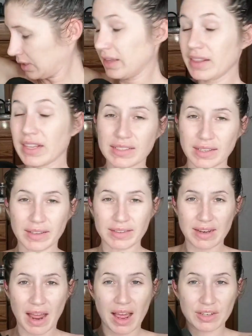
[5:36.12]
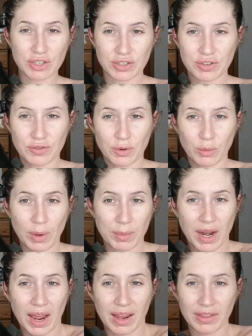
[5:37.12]
And this is not just for
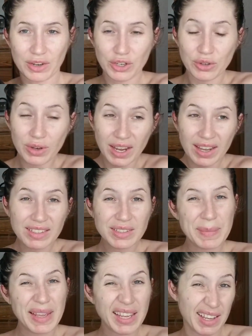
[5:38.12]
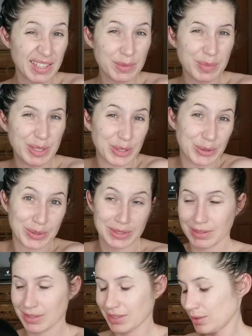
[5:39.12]
women either, you guys. My husband
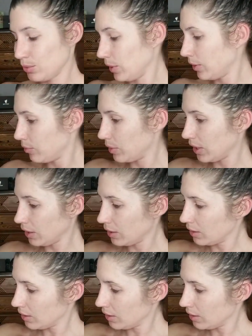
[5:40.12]
uses this with me.